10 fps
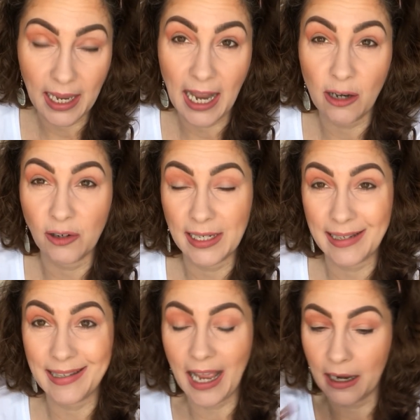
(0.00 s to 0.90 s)
It looked
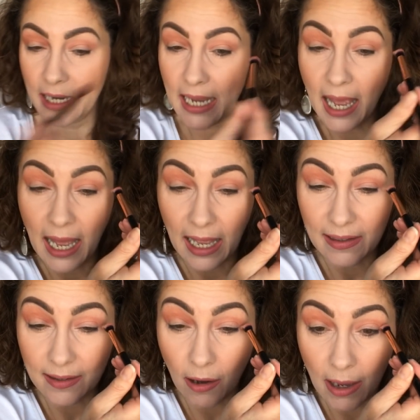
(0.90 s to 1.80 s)
exactly
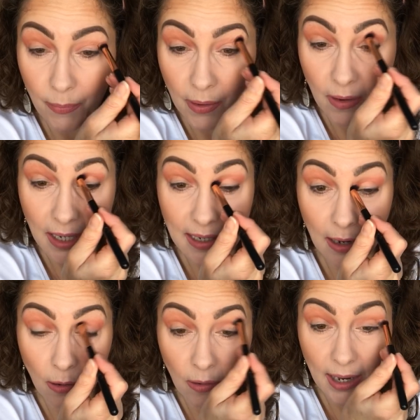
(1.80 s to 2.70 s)
as I applied it
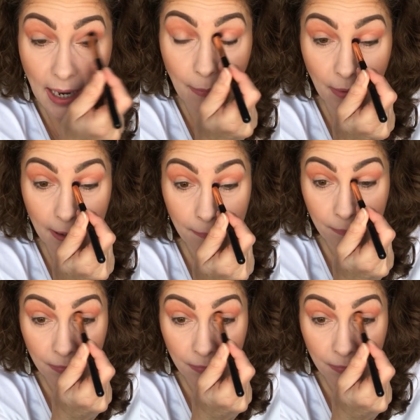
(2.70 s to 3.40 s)
on camera.